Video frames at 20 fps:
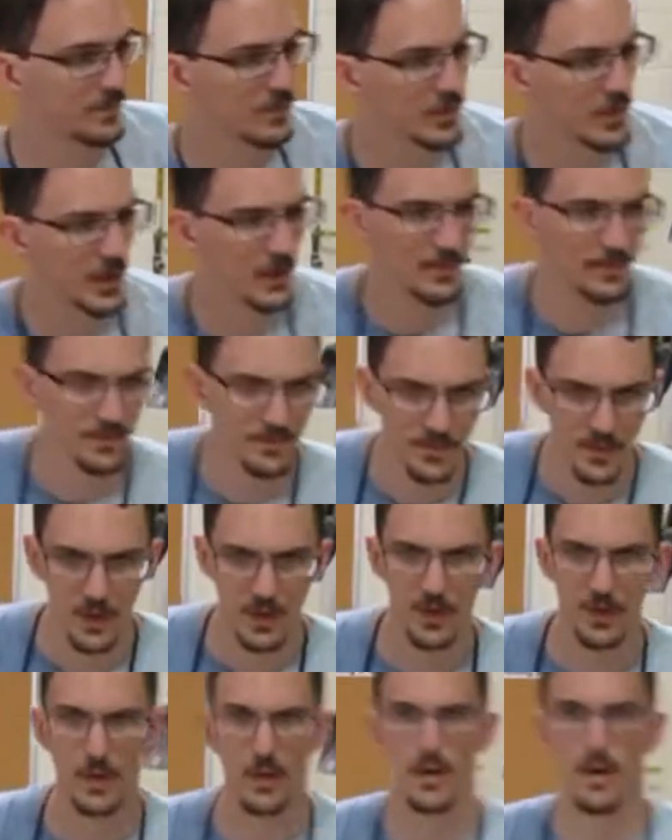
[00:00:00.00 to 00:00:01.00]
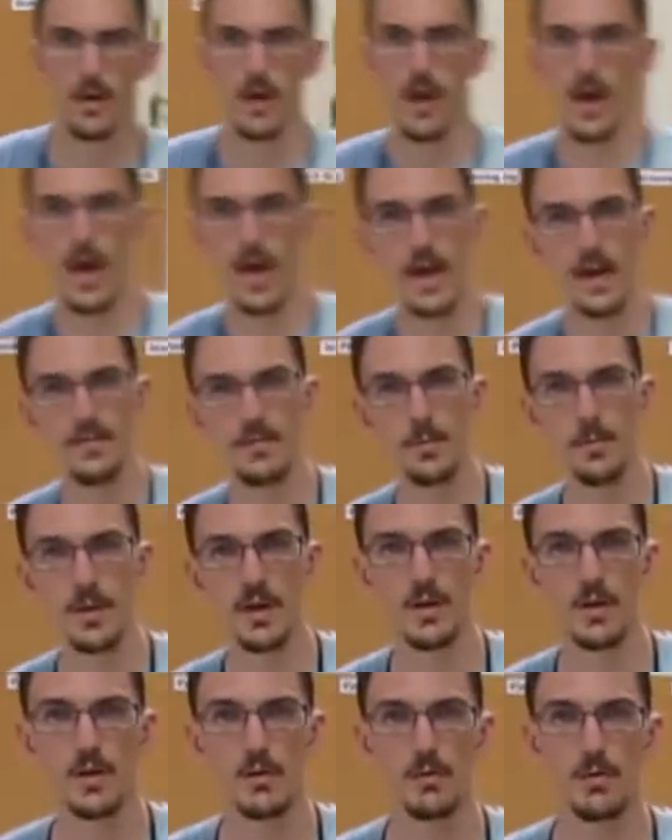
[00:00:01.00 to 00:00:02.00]
So I have a
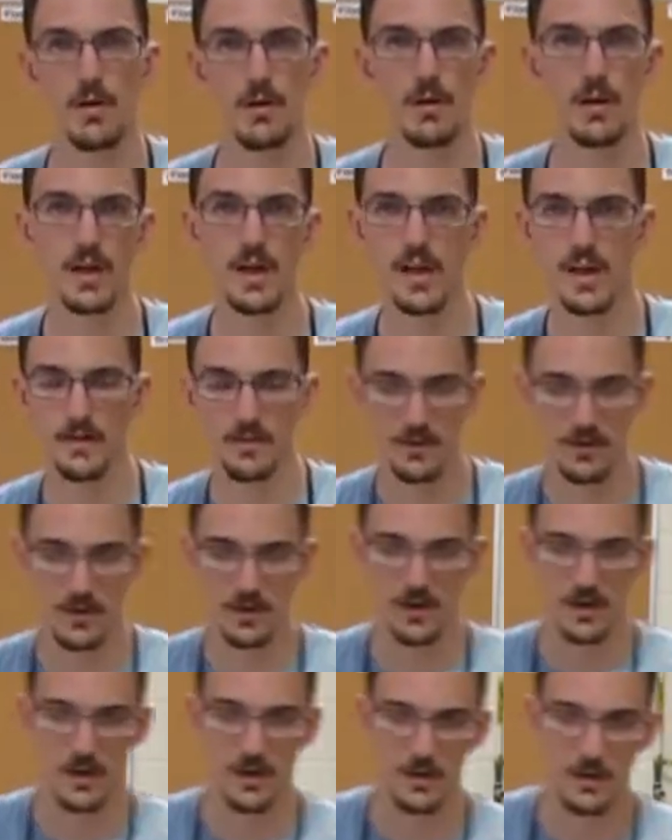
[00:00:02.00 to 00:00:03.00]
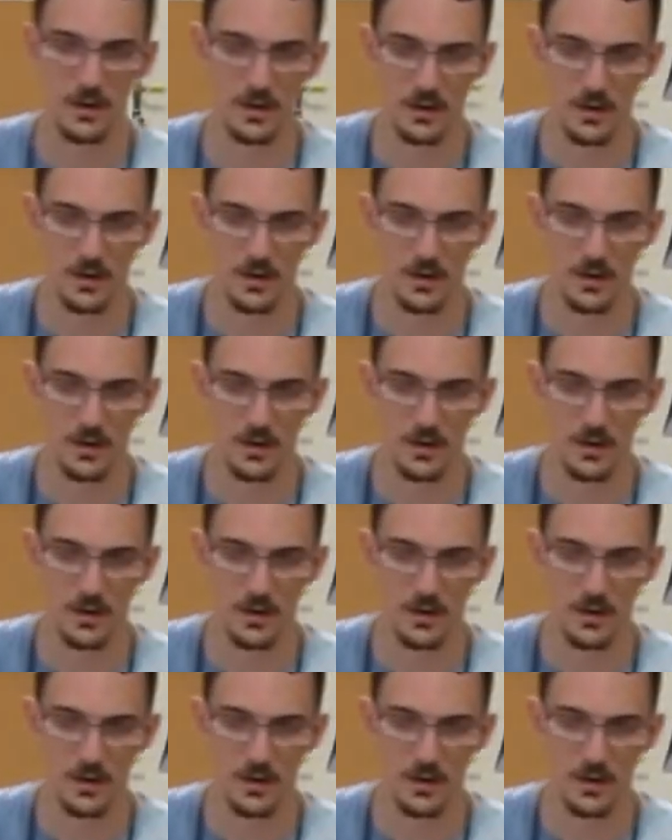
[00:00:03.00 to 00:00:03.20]
big old roll of canvas here.